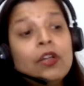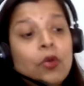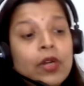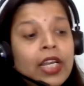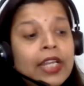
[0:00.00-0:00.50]

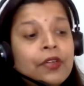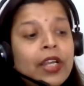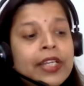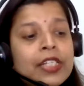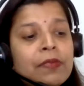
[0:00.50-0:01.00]
Good
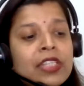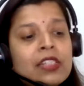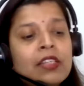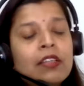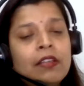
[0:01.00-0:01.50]
electrolytes
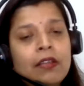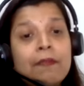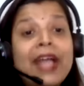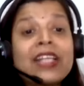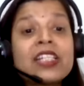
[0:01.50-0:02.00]
means
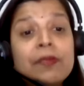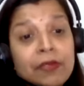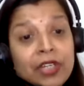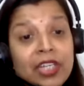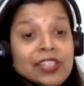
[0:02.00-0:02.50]

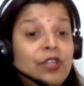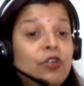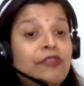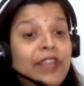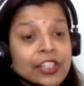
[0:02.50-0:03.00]
maximum releasing
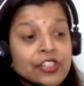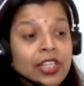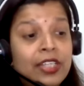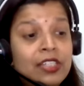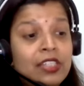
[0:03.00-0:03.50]
of H
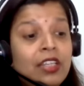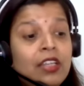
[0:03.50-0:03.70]
ions.